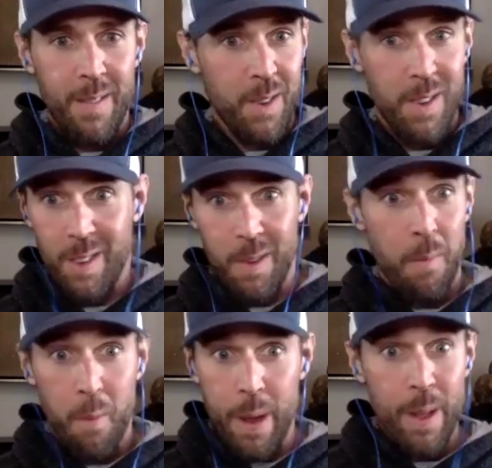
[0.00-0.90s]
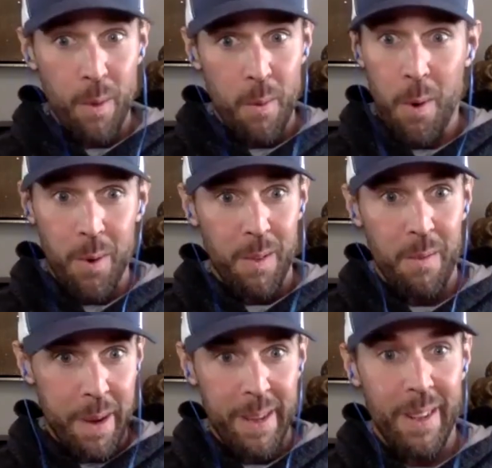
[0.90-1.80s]
to just a real
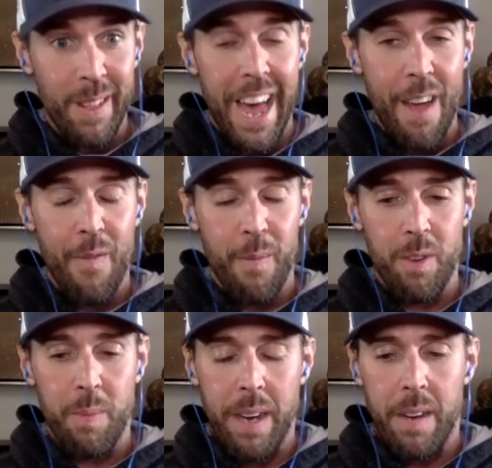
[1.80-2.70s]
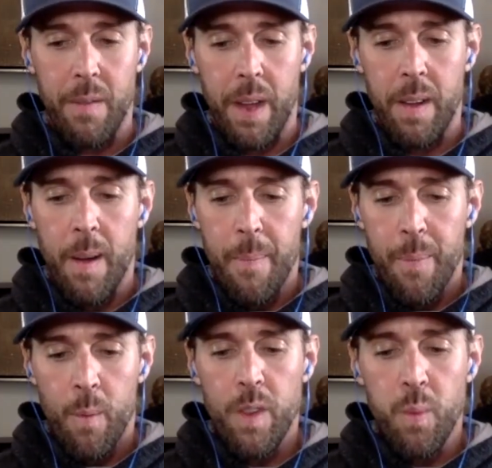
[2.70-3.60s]
world, real life perspective, like
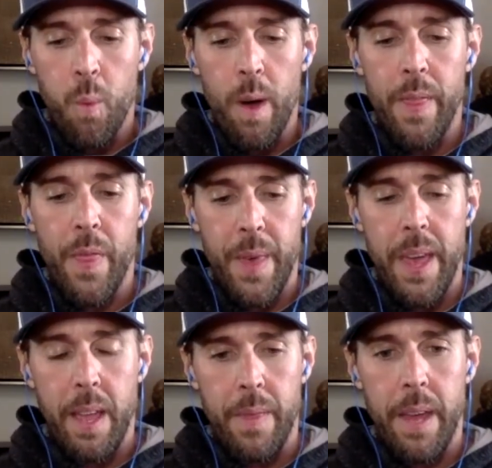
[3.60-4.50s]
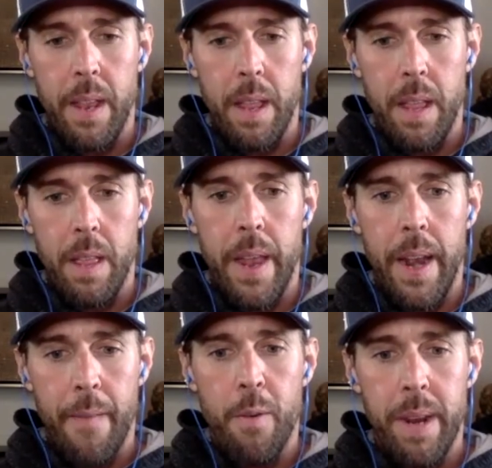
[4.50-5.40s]
what's one thing that that
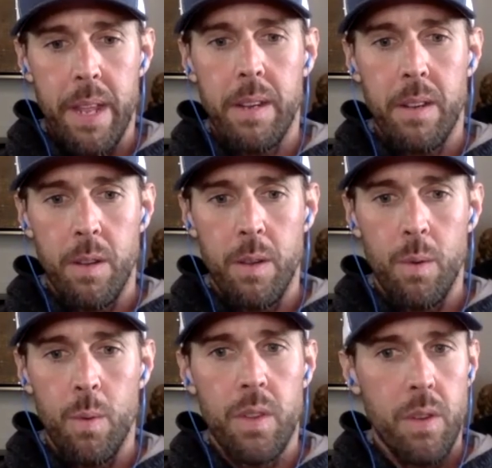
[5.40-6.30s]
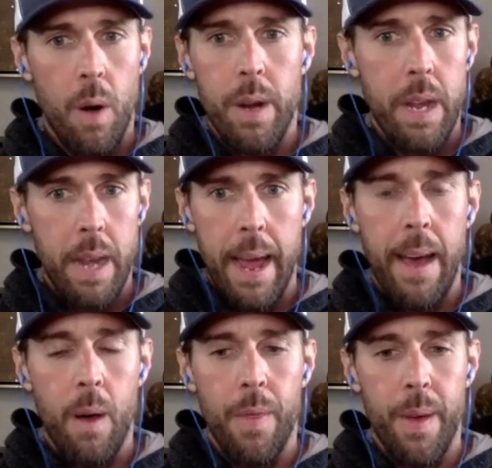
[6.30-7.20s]
everybody could do starting
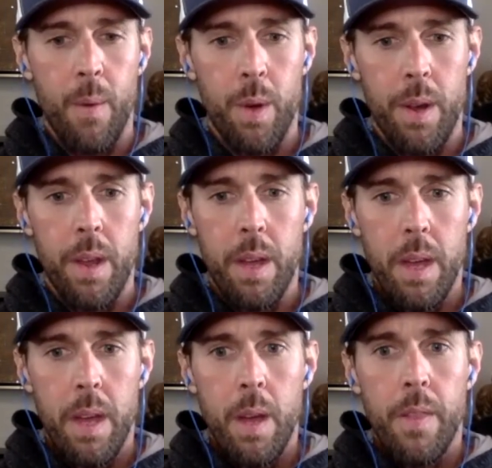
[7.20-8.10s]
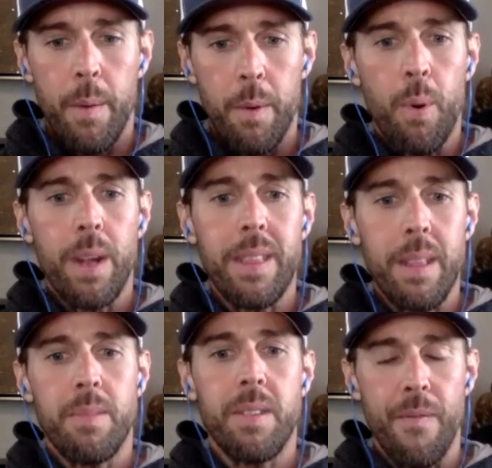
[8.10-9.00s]
now that would that would bring
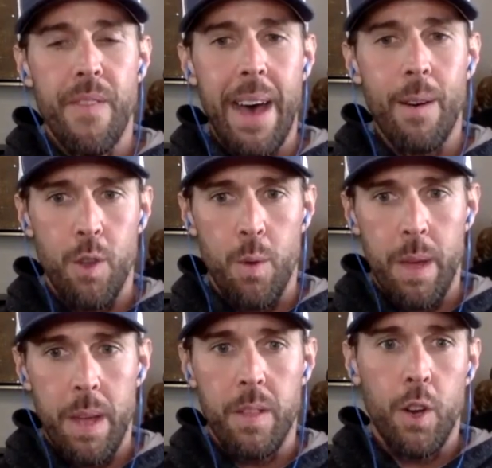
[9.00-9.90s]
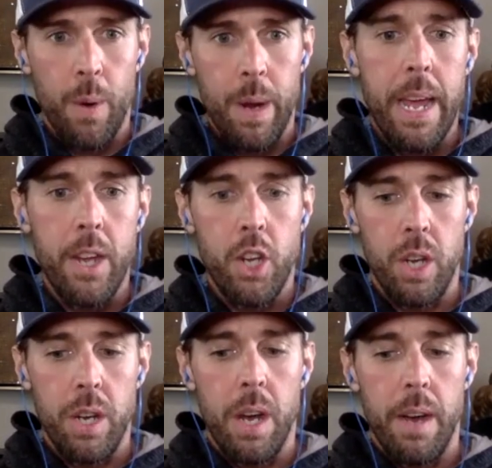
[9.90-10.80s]
them some value in the
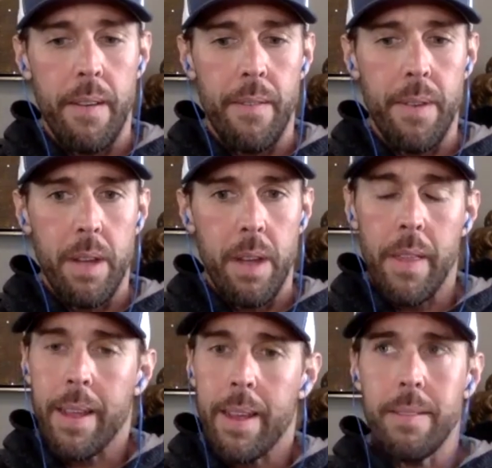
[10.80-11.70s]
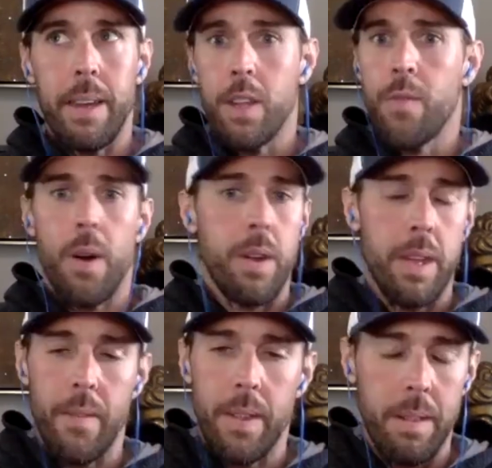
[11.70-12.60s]
creation of and like i said you've already
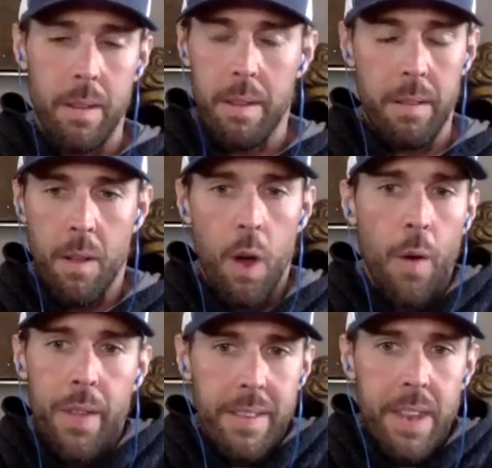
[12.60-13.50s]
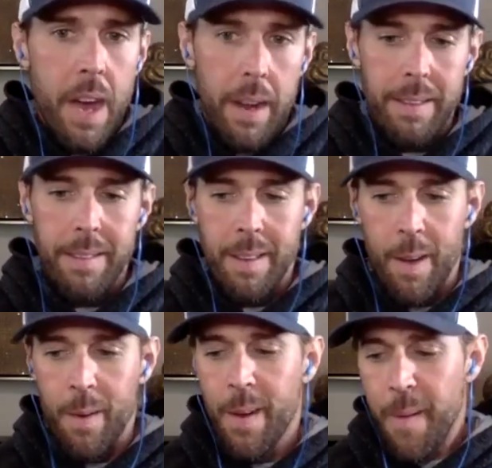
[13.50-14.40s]
given all these nuggets
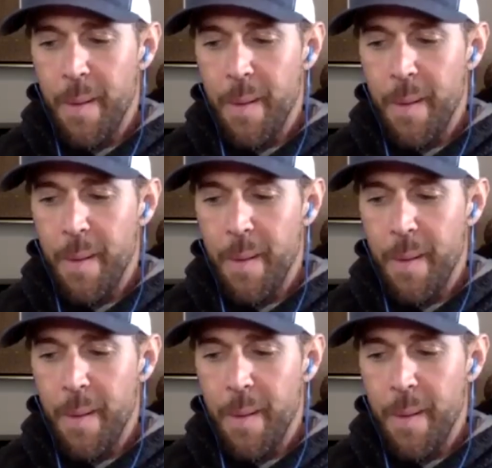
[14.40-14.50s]
so